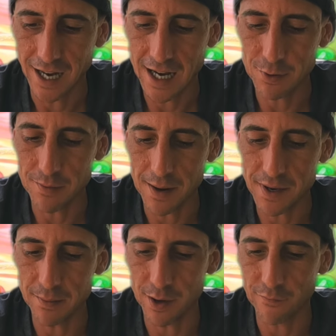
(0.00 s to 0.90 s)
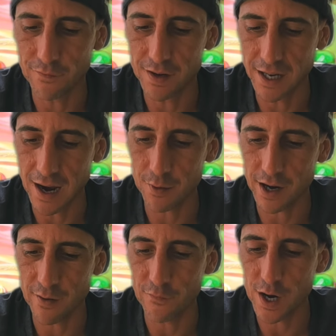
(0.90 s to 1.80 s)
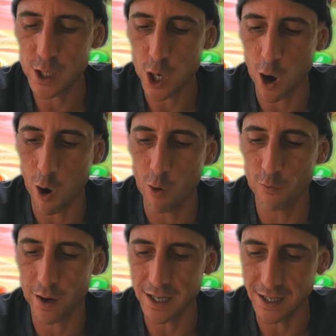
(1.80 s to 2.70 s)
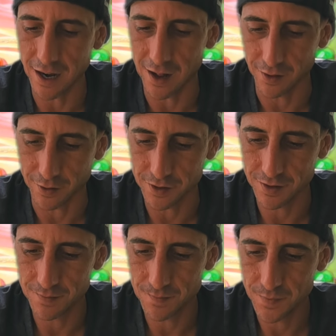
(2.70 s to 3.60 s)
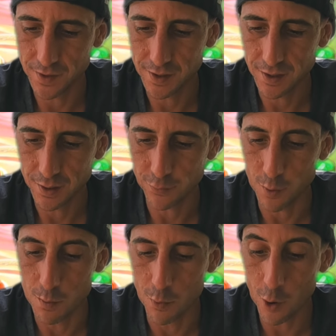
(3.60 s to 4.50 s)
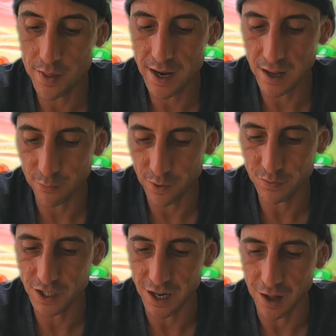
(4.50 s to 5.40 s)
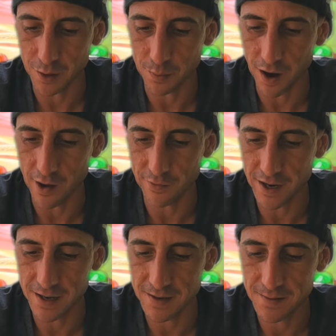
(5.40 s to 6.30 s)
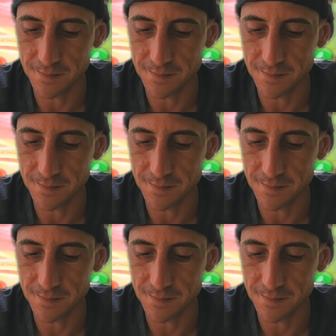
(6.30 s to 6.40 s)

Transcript: Hey, we might be able to... Yeah, we're going to finish over $80. For more than a $50 profit.